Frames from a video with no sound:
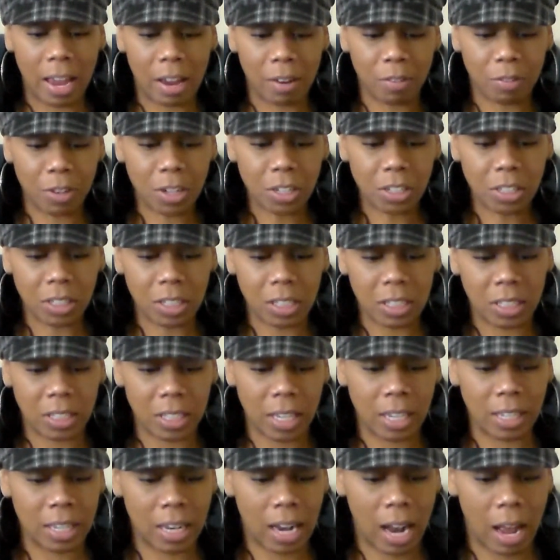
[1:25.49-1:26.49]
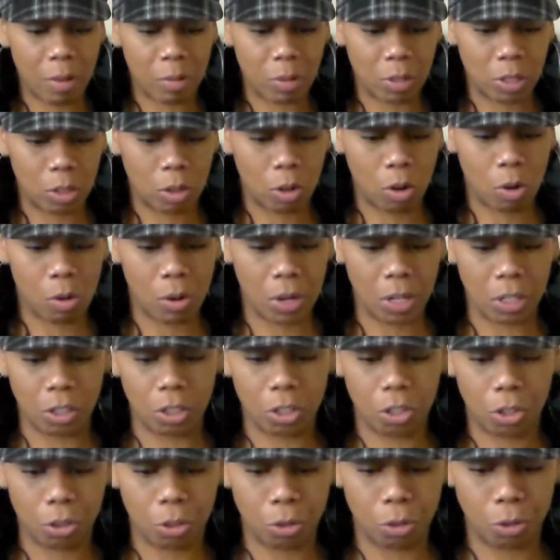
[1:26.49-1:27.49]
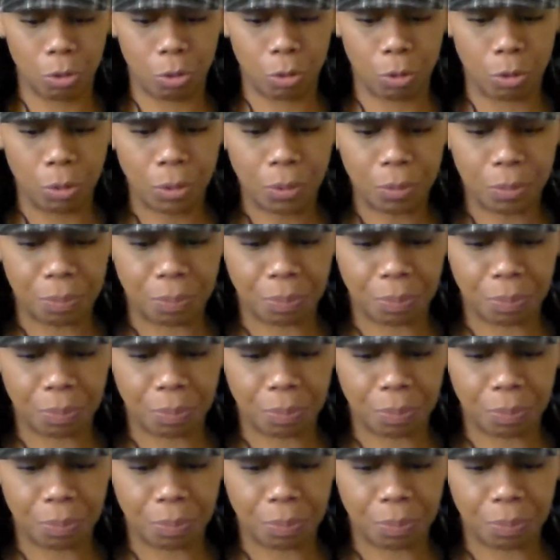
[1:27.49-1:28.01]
I originally said that I was going to